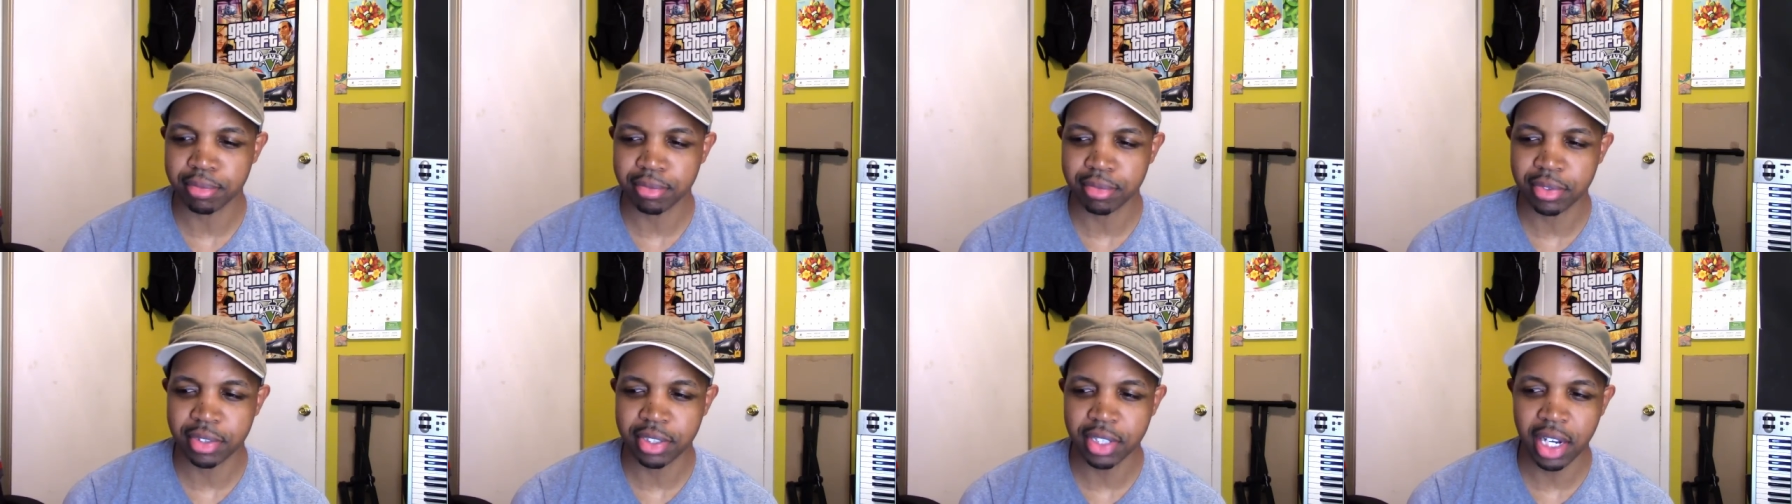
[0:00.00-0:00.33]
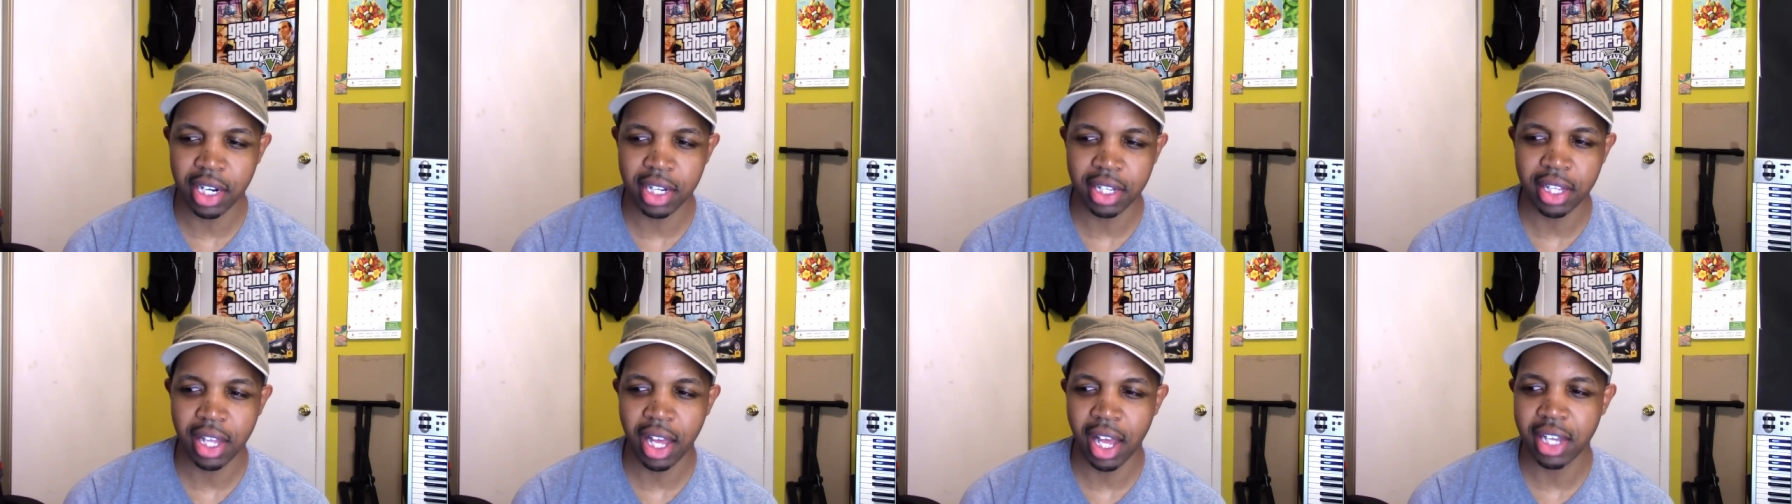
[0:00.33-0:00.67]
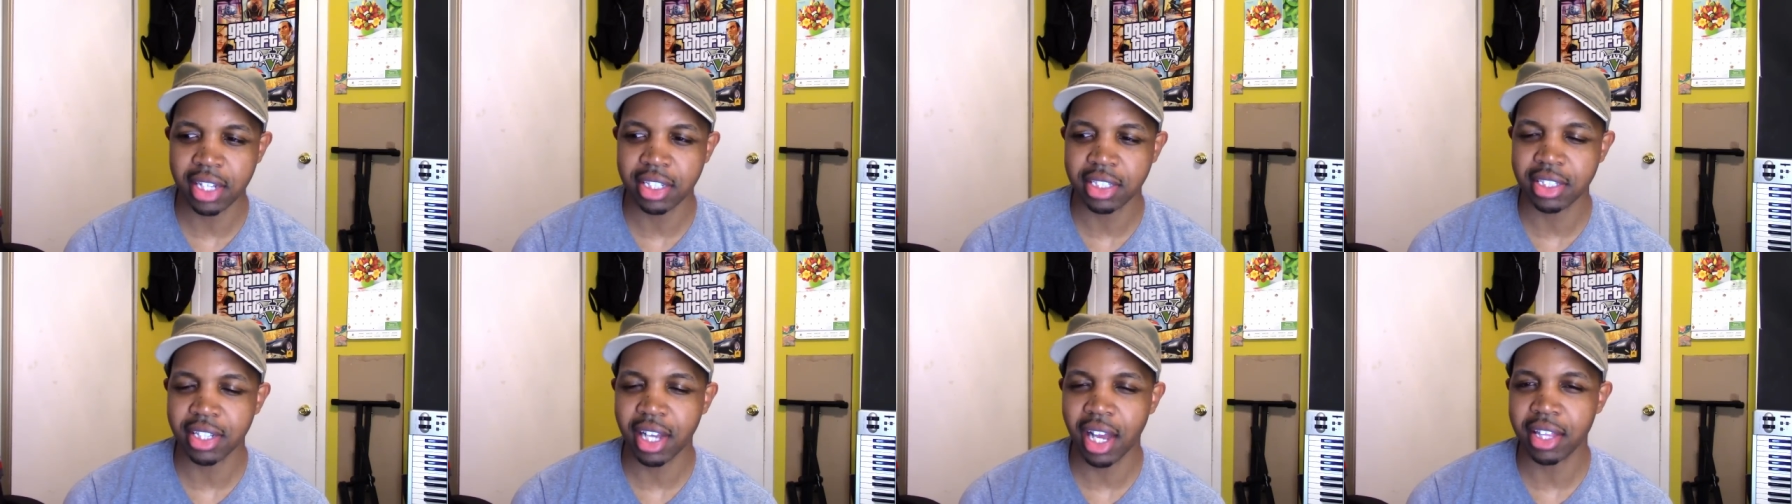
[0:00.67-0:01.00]
Jedikiah
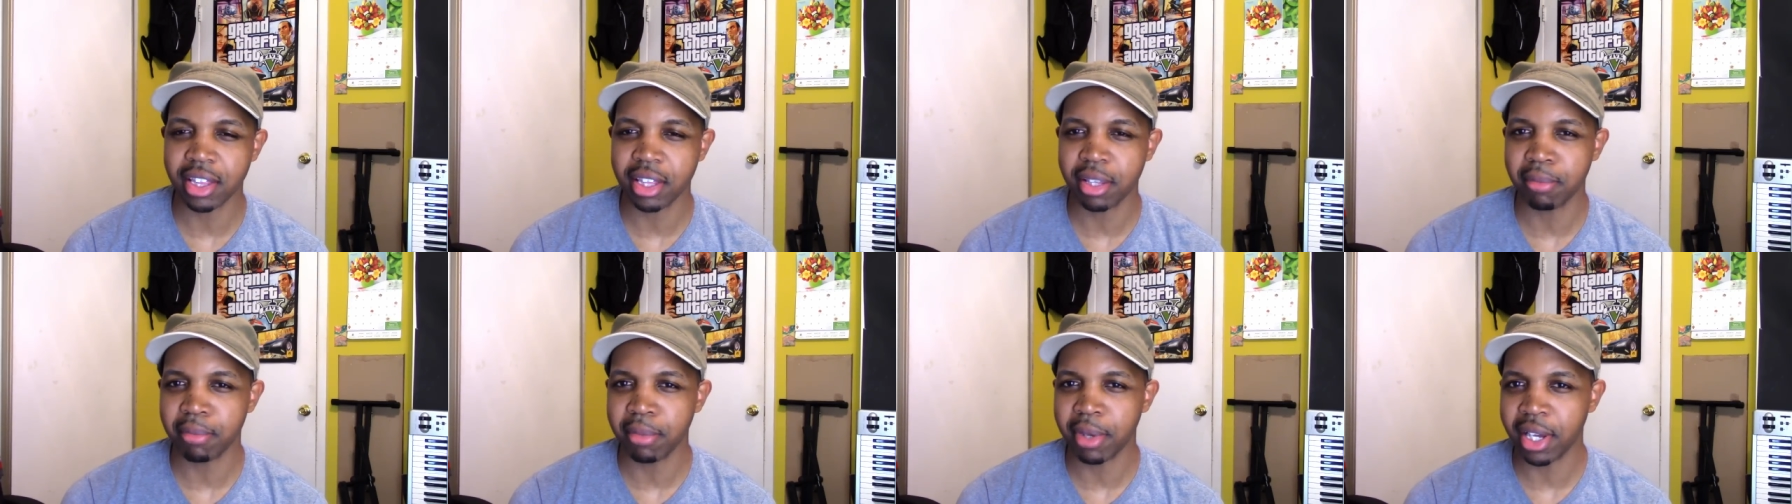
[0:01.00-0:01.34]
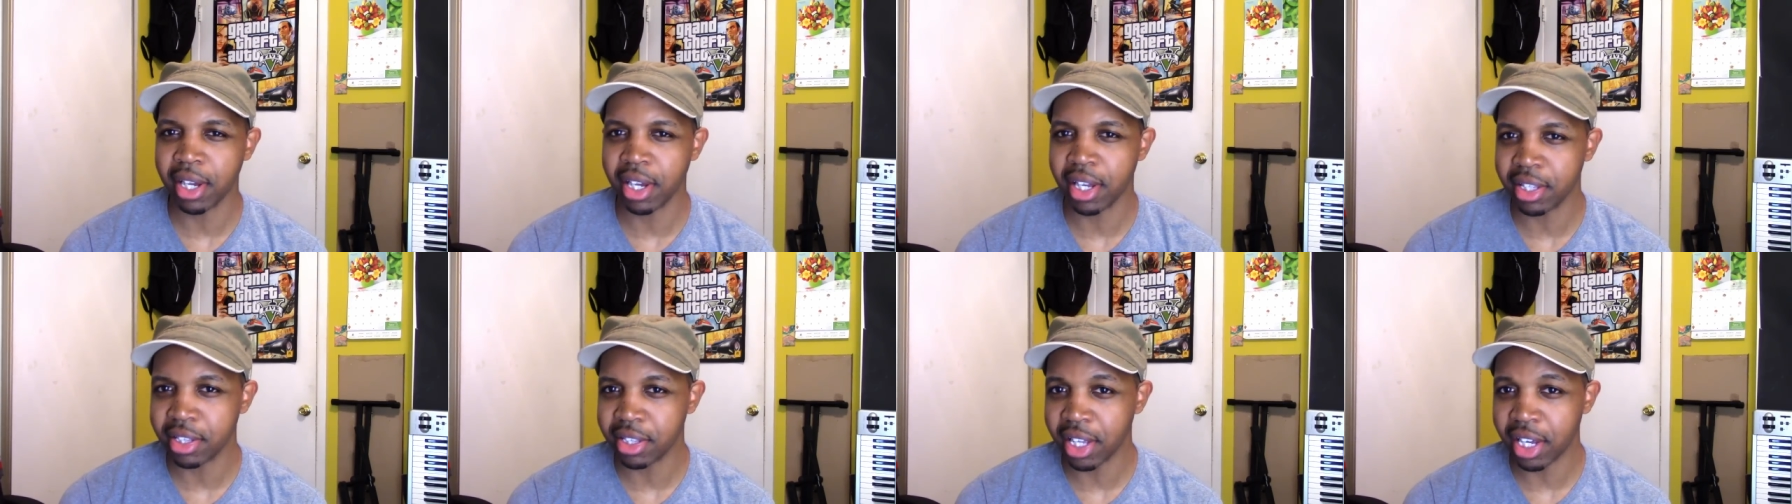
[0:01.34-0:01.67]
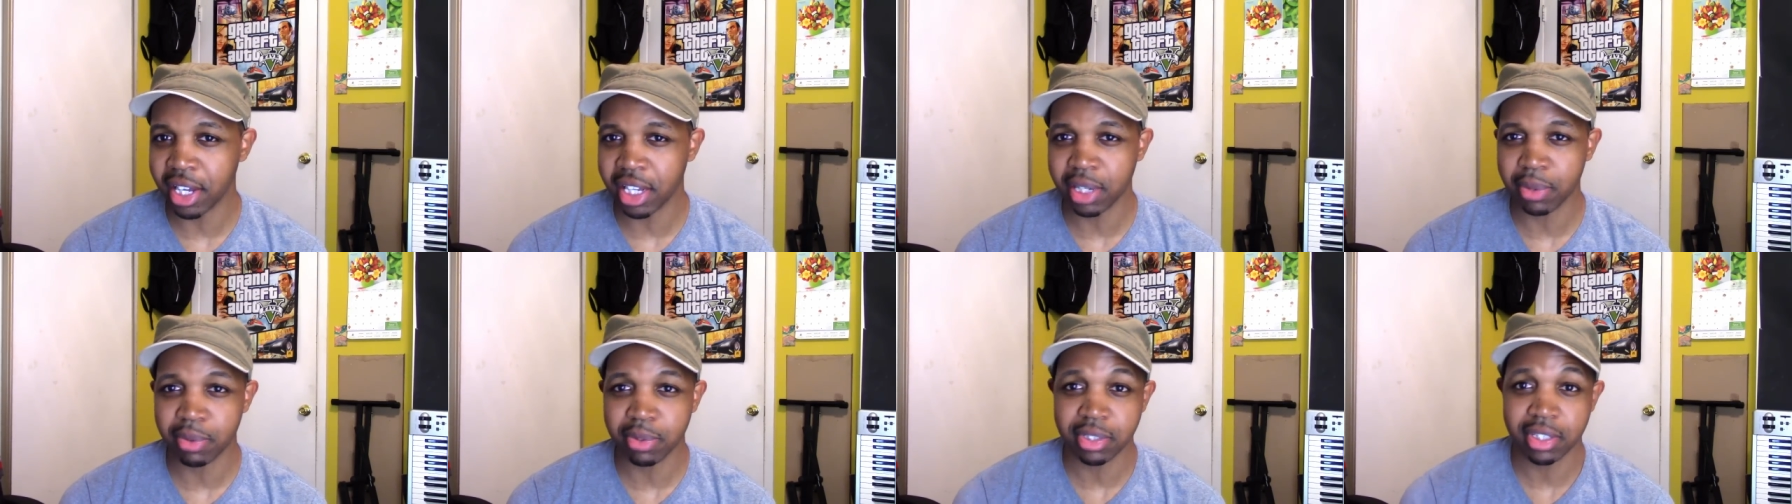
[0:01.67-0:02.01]
shot the man
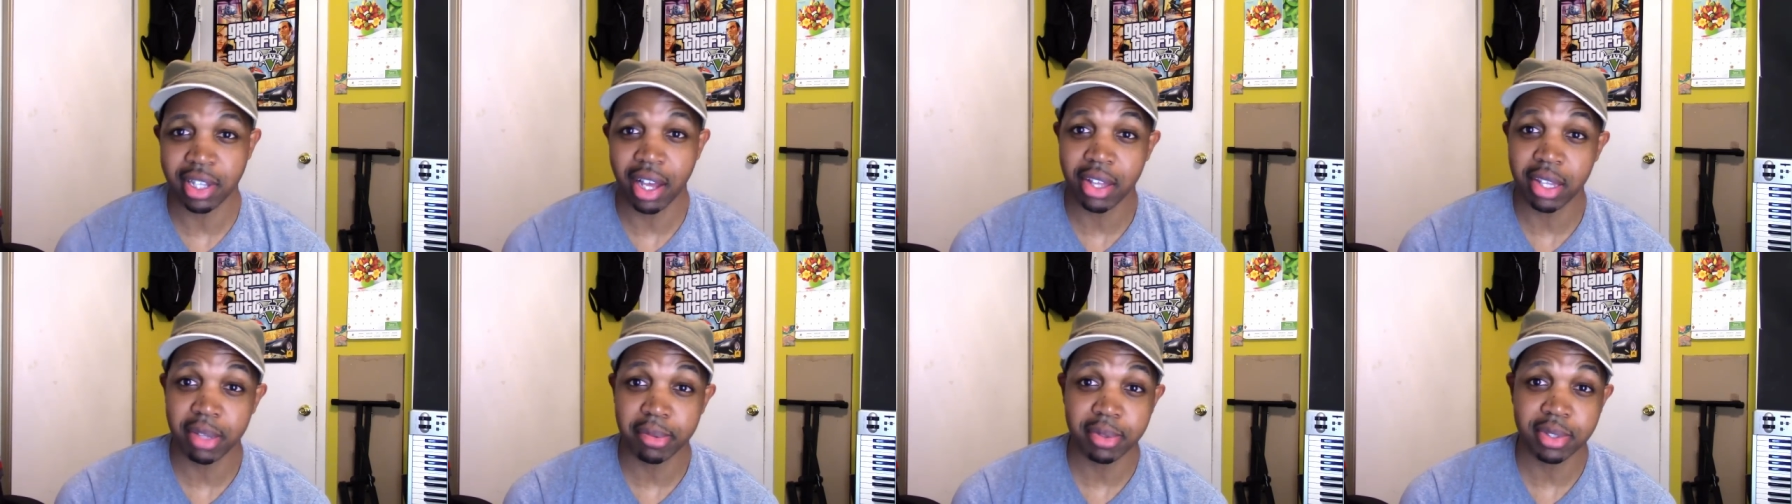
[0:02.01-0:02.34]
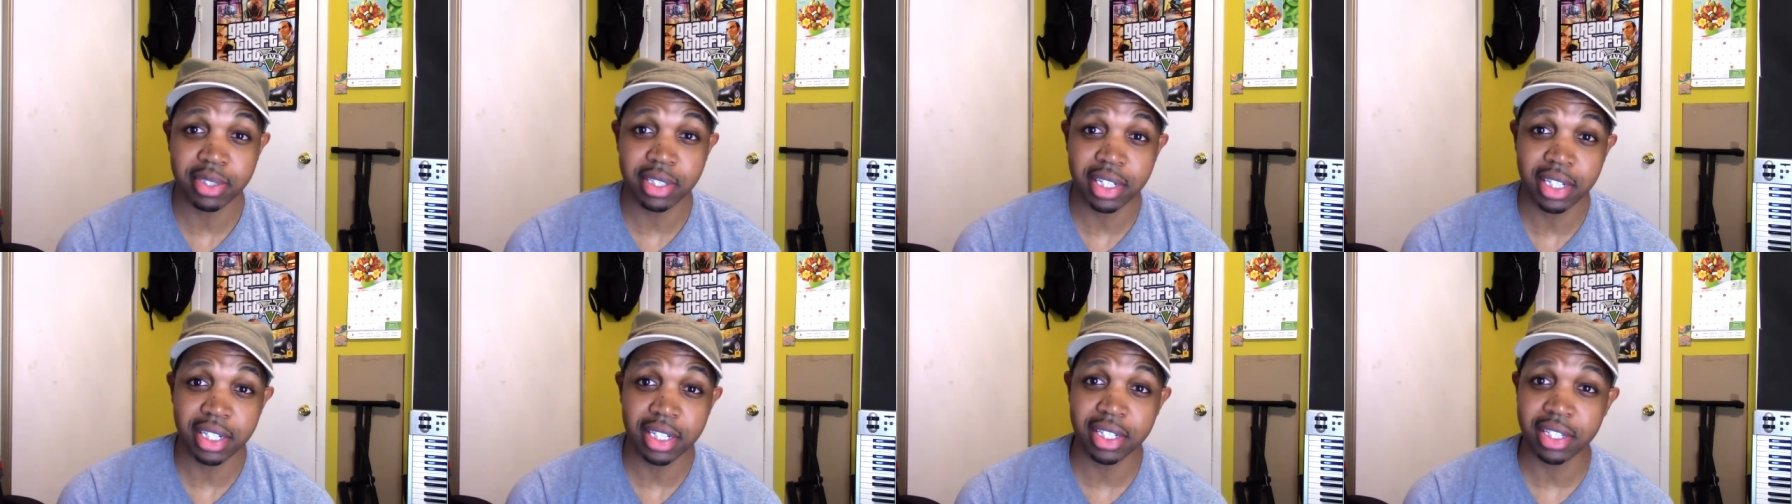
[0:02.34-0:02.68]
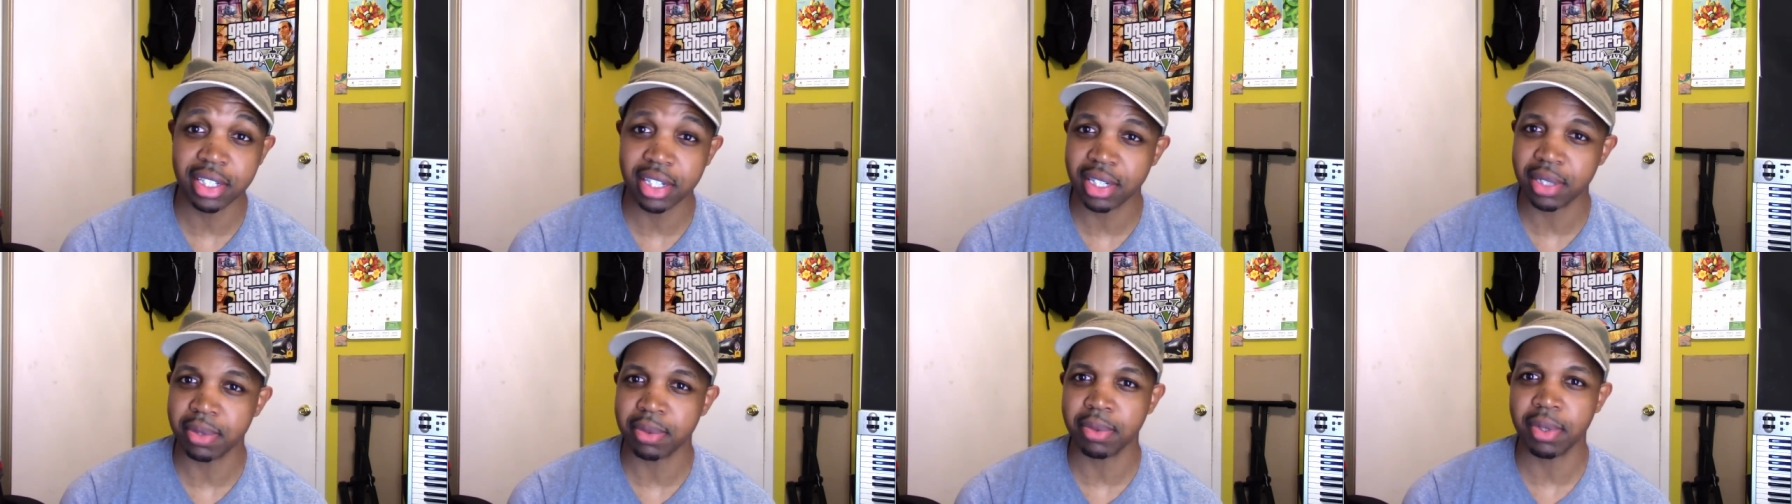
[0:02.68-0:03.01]
thinking it would stop the machine.
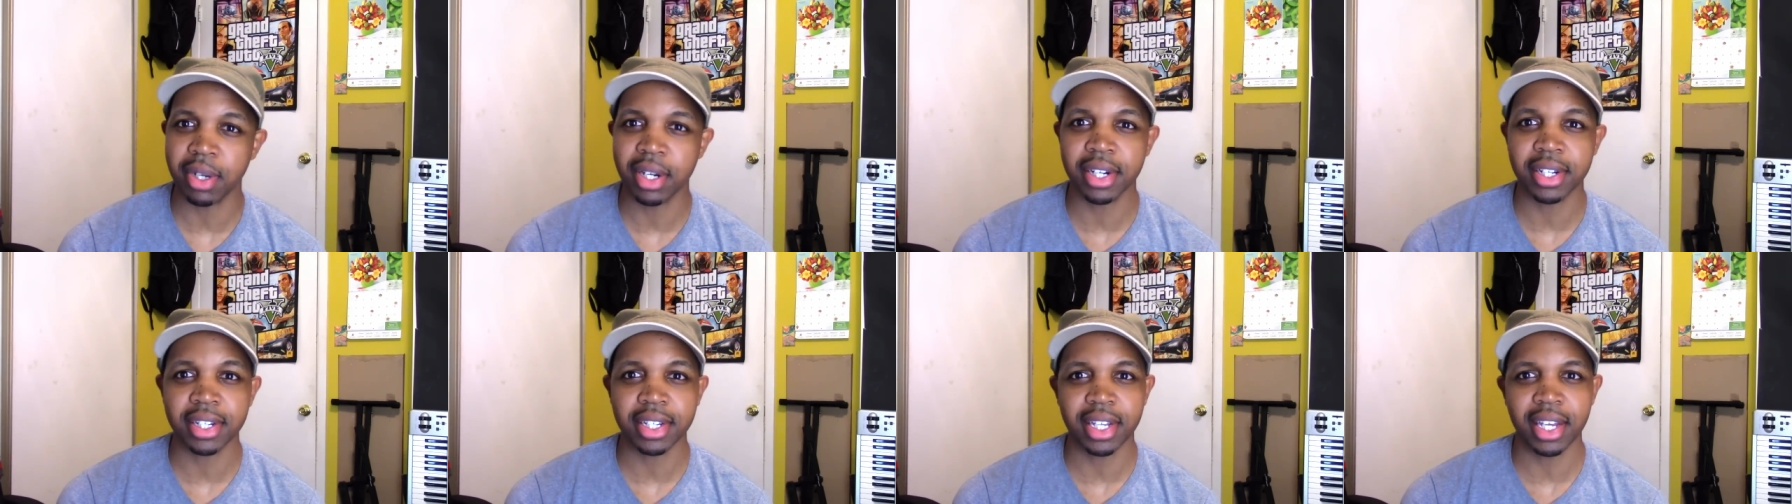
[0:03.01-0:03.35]
Didn't work.